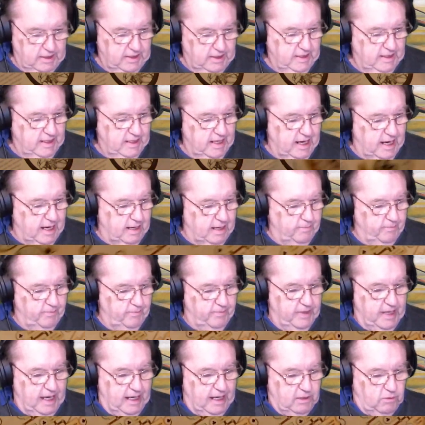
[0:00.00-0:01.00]
Yeah,
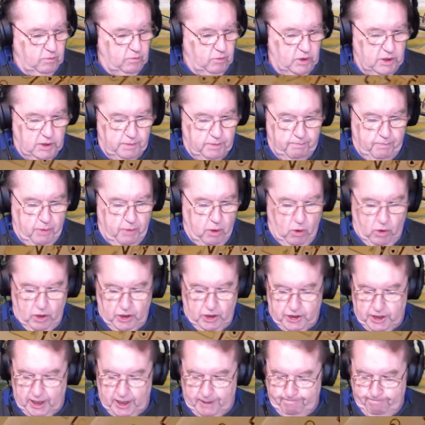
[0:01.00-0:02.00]
that was
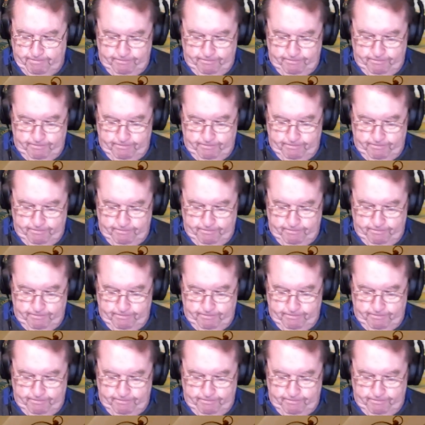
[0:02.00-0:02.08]
Porsche.